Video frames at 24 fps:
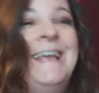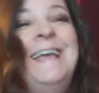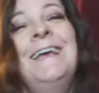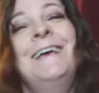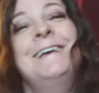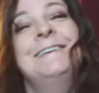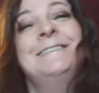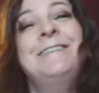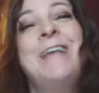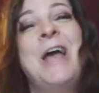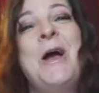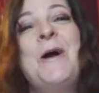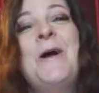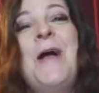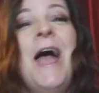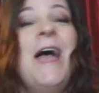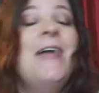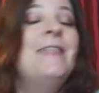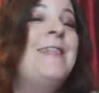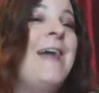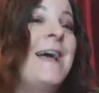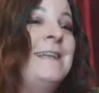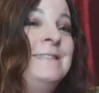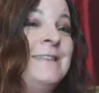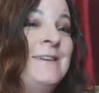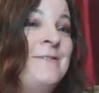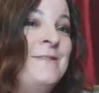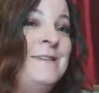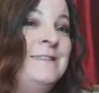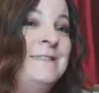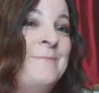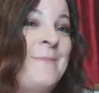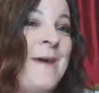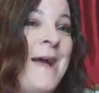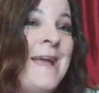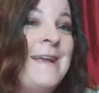So that's
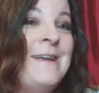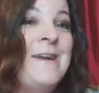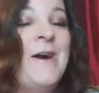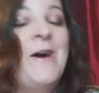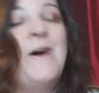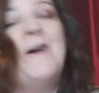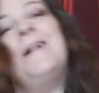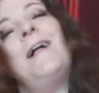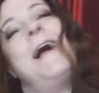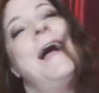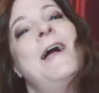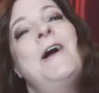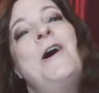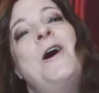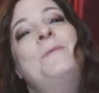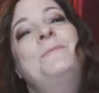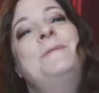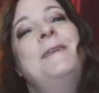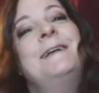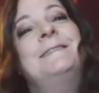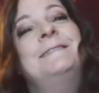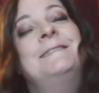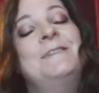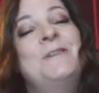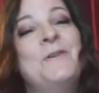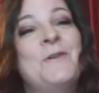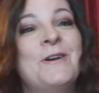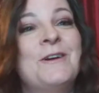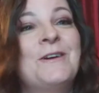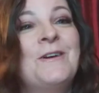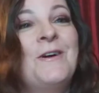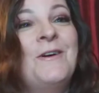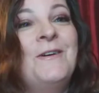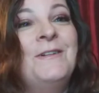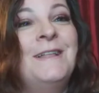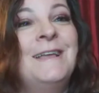always my goal. I hope that's your
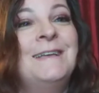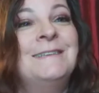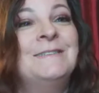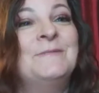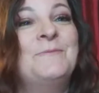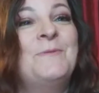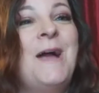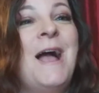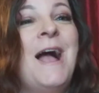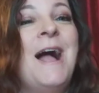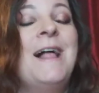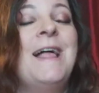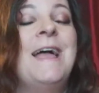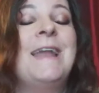goal as well.